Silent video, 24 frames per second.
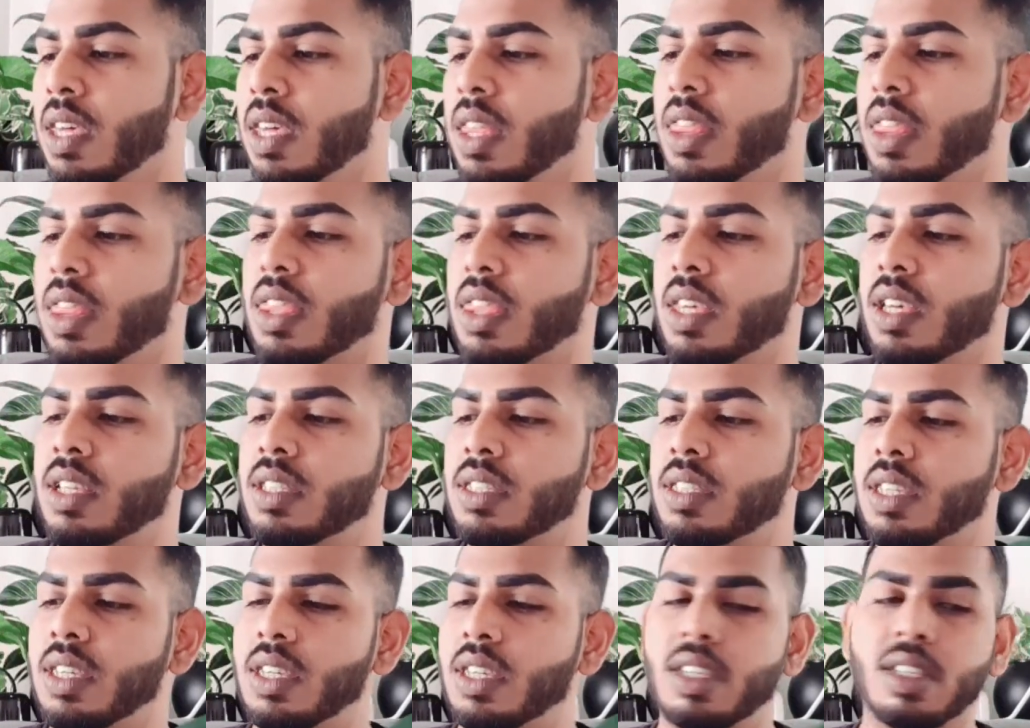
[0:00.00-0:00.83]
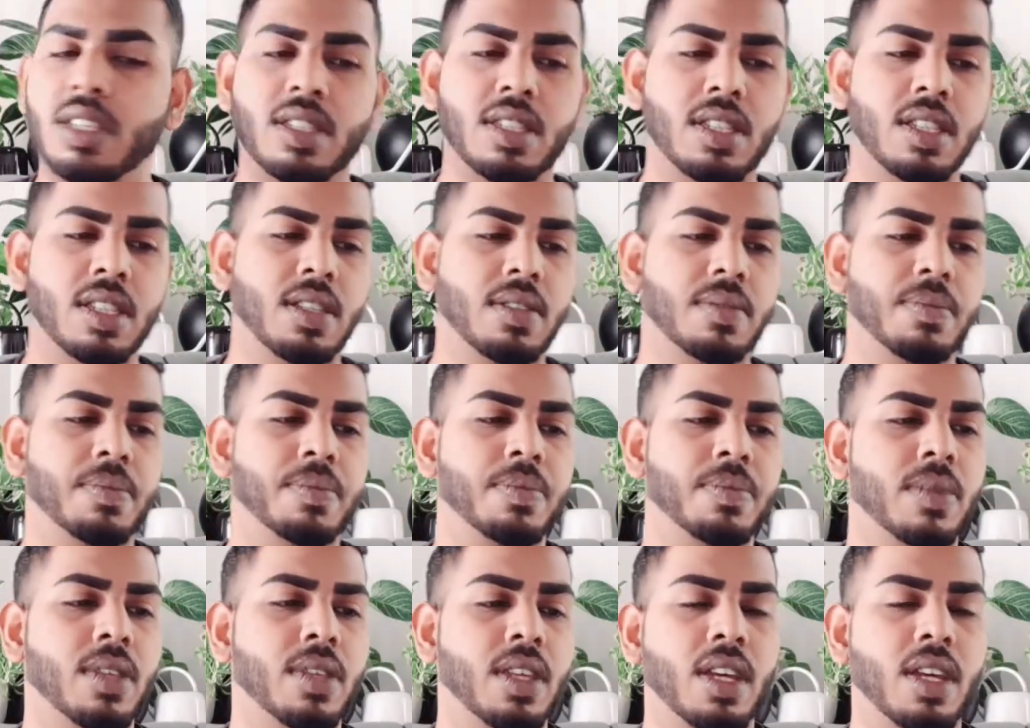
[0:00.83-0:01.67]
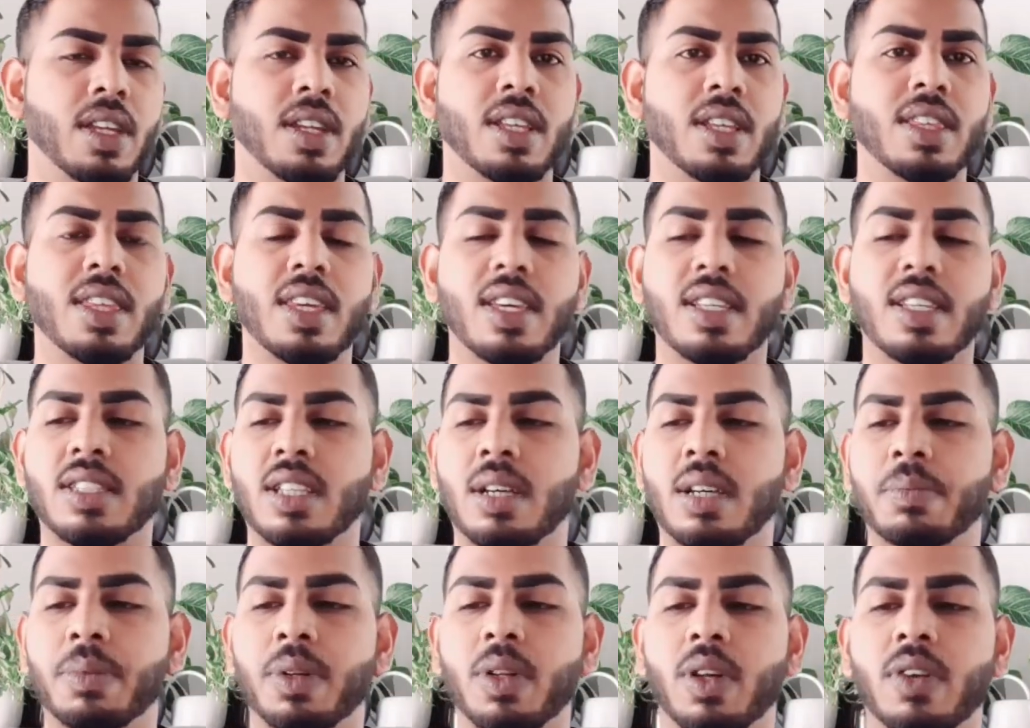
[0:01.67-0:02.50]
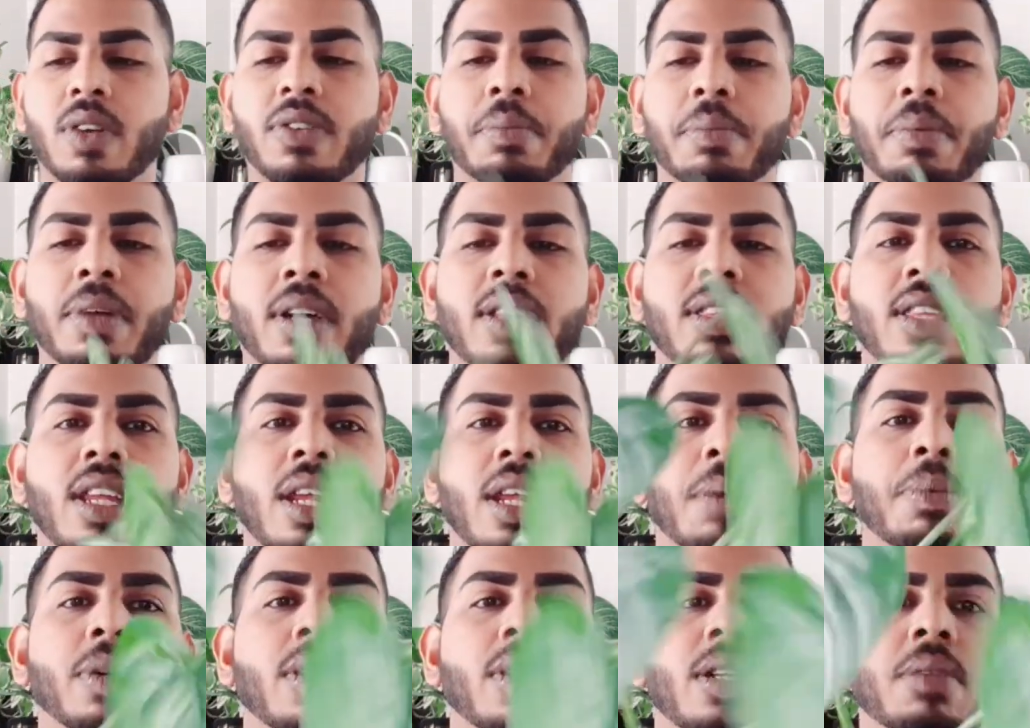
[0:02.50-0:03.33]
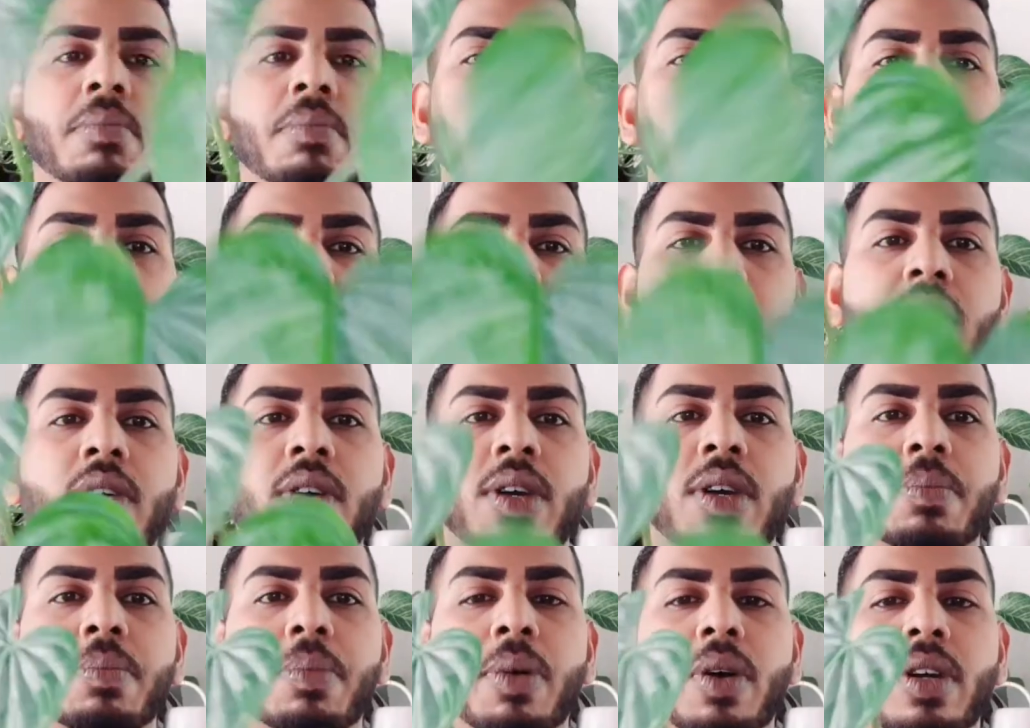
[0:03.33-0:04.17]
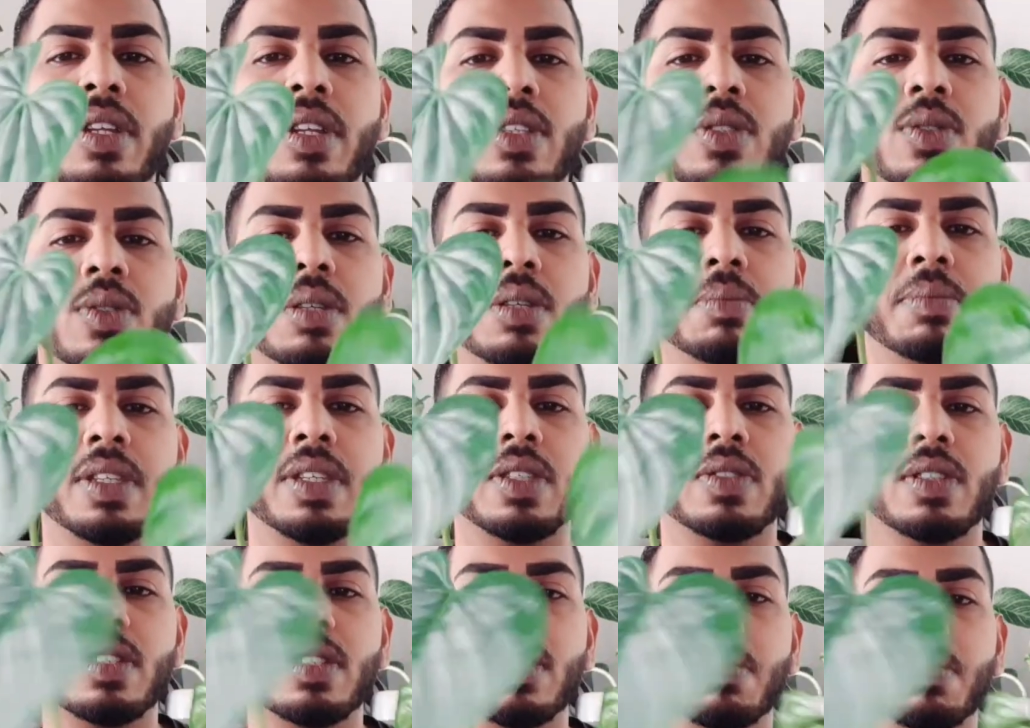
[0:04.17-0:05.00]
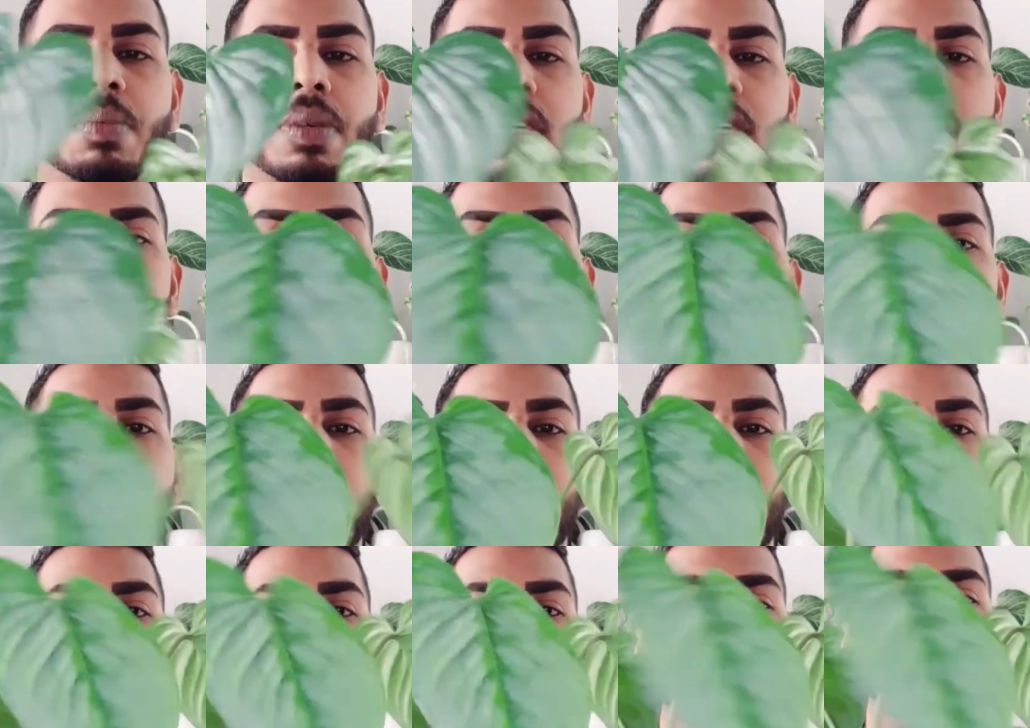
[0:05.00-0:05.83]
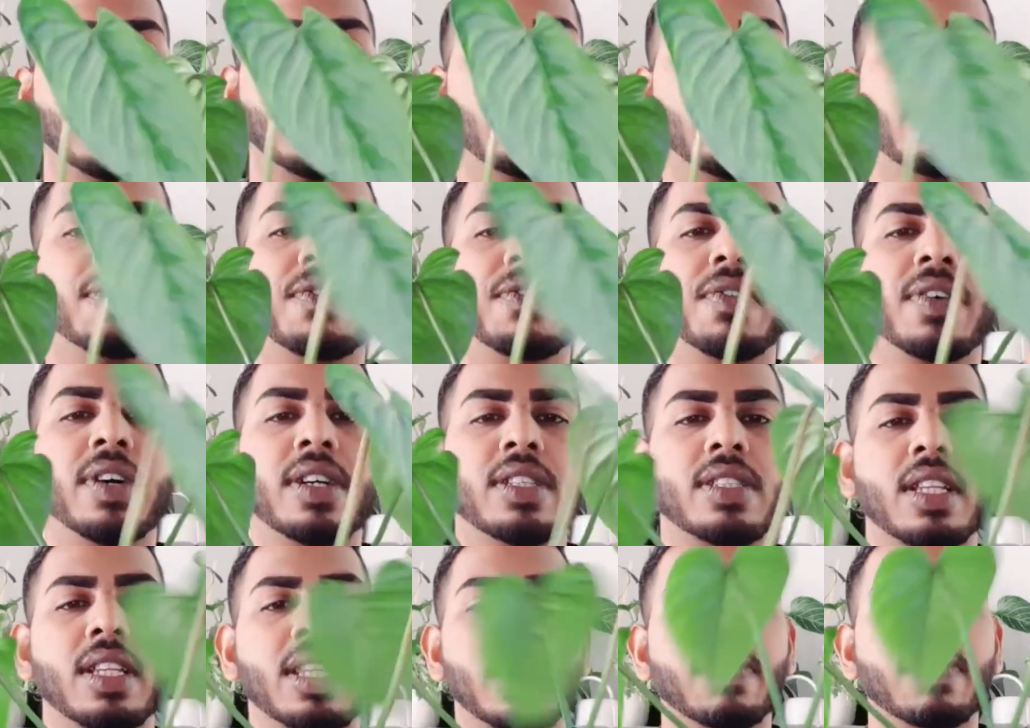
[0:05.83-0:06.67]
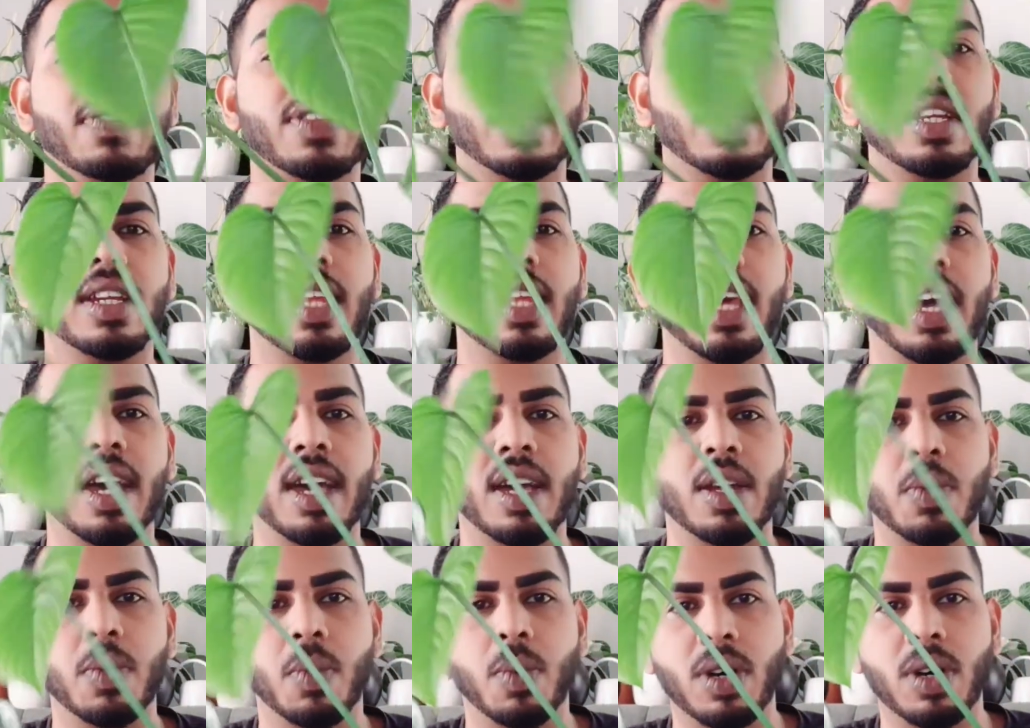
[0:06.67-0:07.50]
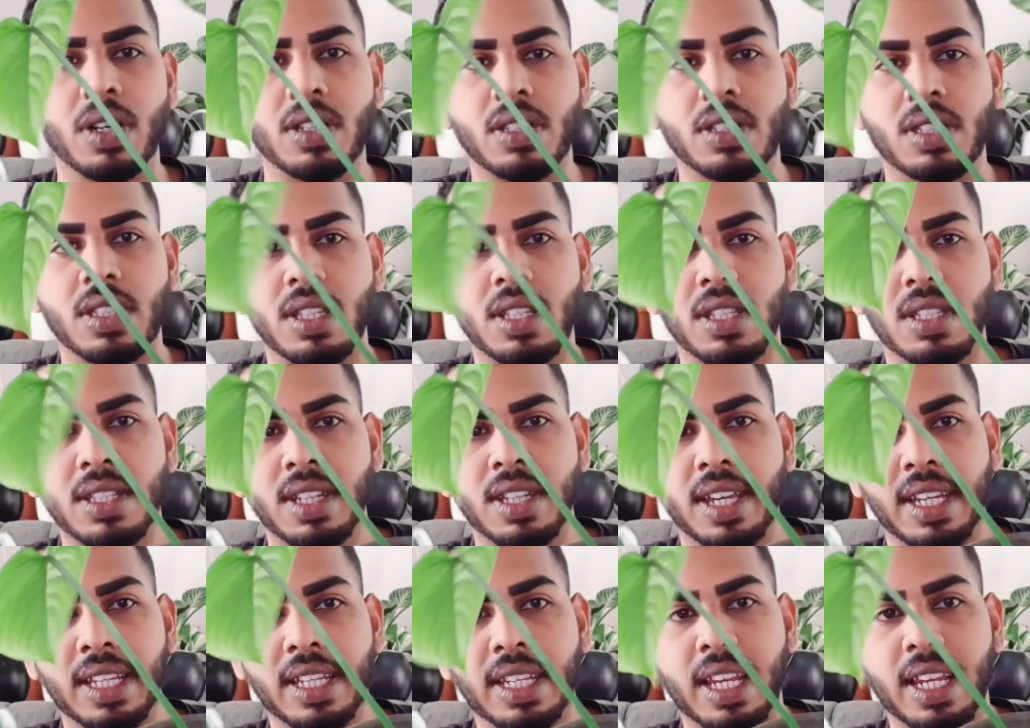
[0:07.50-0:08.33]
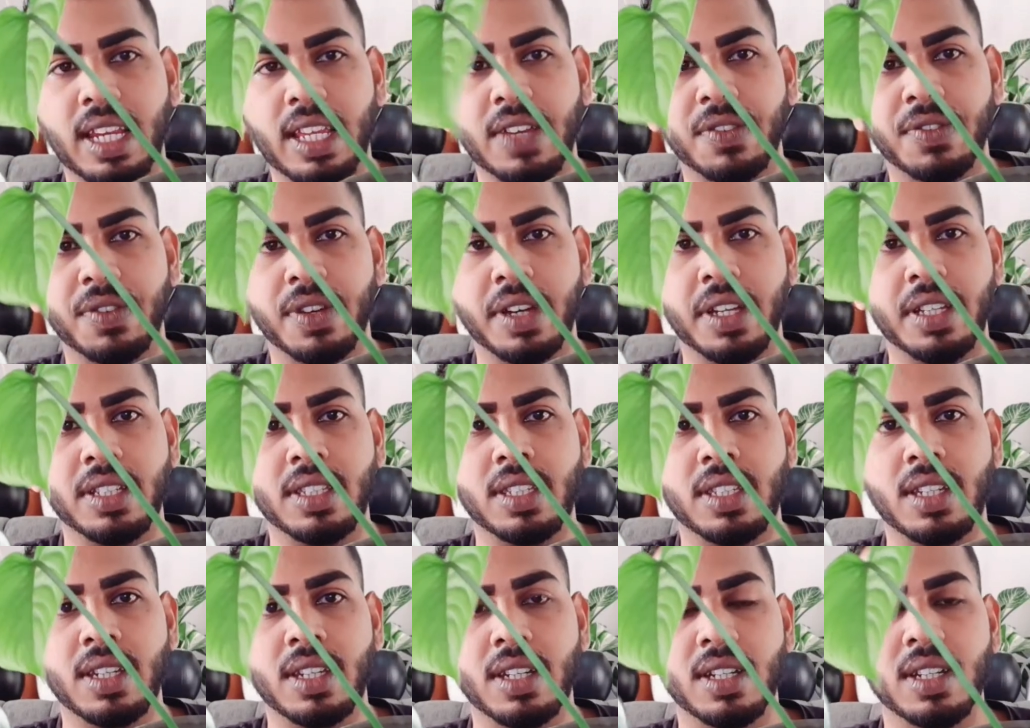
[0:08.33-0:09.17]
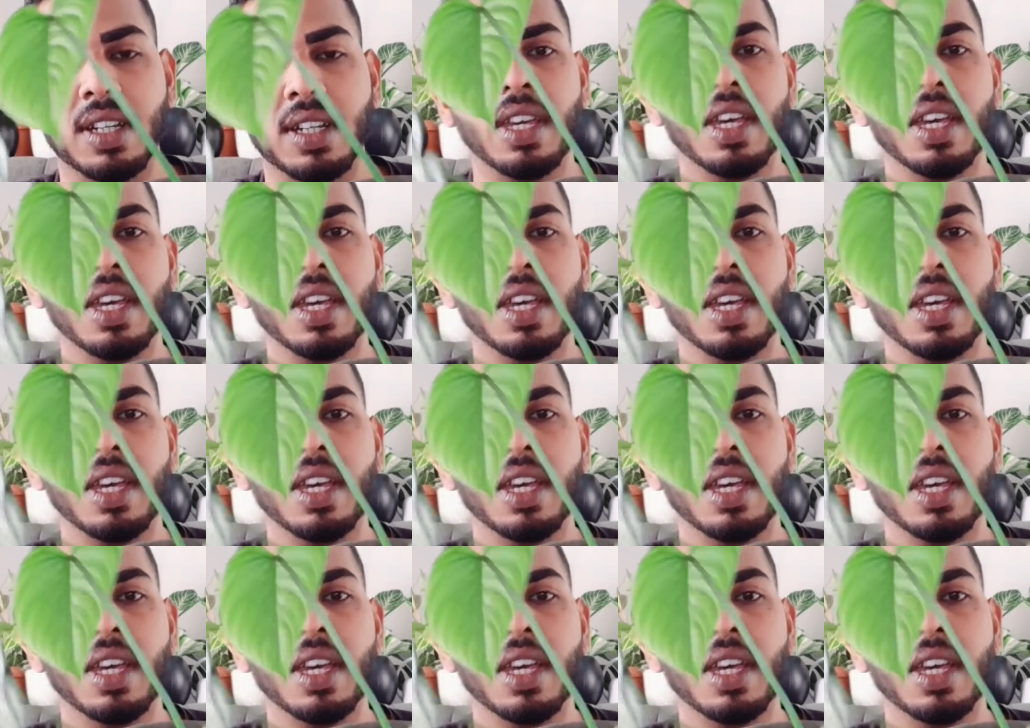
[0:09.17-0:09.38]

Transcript: This is another example of a plant that I put in my aeroid potting soil mix recipe. And the first leaf that it had was this tiny leaf right here.